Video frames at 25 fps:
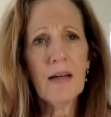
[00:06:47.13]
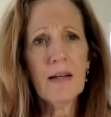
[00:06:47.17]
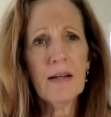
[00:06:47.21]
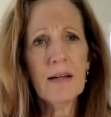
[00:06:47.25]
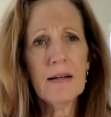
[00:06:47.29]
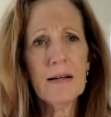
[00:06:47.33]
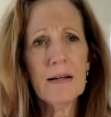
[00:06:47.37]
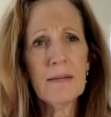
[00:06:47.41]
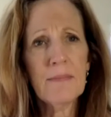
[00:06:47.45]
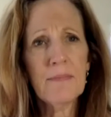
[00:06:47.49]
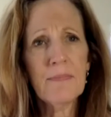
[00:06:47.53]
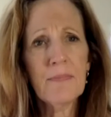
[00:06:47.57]

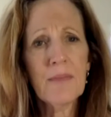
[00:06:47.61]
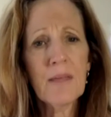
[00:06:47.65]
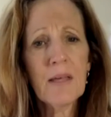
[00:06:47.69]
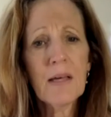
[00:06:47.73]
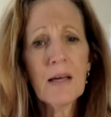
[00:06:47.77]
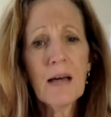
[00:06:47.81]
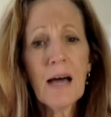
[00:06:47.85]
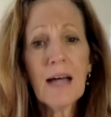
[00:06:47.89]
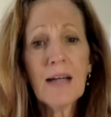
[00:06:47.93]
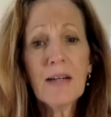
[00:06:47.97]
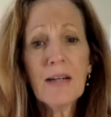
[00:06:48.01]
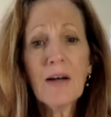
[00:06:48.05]

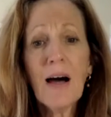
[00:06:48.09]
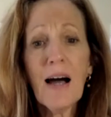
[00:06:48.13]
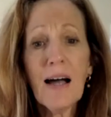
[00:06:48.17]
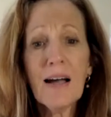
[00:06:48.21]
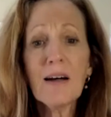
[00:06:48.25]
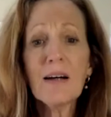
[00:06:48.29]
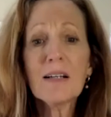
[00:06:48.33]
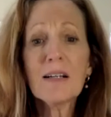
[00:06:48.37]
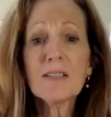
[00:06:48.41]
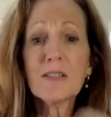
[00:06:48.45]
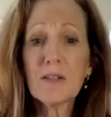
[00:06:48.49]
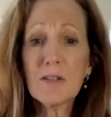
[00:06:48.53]

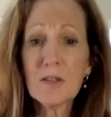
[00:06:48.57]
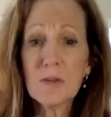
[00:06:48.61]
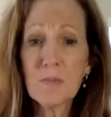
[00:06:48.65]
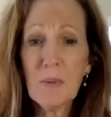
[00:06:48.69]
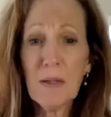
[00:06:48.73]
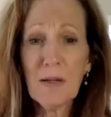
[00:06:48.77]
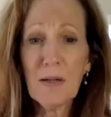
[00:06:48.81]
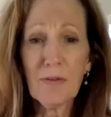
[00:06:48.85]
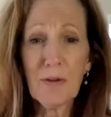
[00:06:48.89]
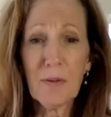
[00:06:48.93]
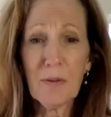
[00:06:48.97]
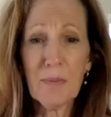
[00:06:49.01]
I also
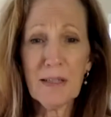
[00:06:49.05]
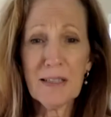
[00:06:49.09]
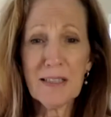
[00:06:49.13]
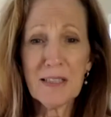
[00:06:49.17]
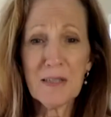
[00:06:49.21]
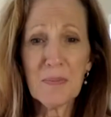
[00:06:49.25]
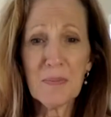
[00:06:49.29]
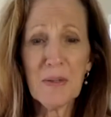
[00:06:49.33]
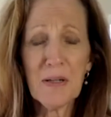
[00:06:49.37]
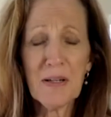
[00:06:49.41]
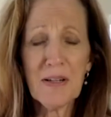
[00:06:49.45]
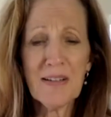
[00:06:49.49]
speak from
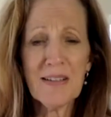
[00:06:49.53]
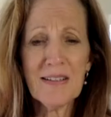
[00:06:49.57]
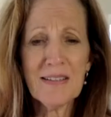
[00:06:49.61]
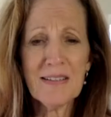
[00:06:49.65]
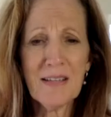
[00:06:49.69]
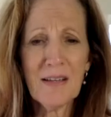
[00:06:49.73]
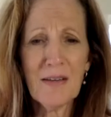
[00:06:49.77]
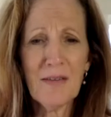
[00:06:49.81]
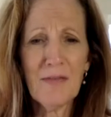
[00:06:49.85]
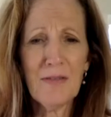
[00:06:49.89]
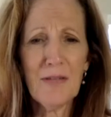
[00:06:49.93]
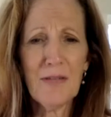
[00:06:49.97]

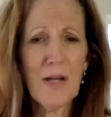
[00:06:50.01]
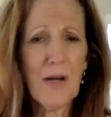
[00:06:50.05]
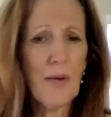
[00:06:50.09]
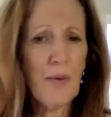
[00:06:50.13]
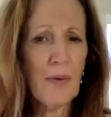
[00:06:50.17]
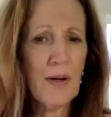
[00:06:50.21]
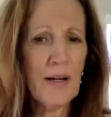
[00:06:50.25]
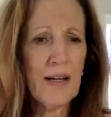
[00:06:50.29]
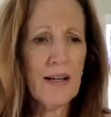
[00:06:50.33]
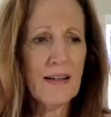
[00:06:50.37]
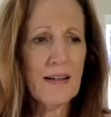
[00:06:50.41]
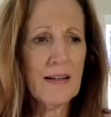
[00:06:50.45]
experience of
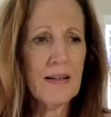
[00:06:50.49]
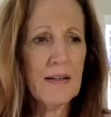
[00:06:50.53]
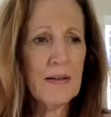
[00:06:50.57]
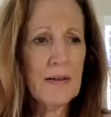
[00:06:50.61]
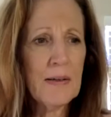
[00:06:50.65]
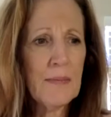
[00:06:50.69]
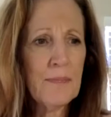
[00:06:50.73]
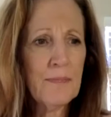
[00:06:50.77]
knowing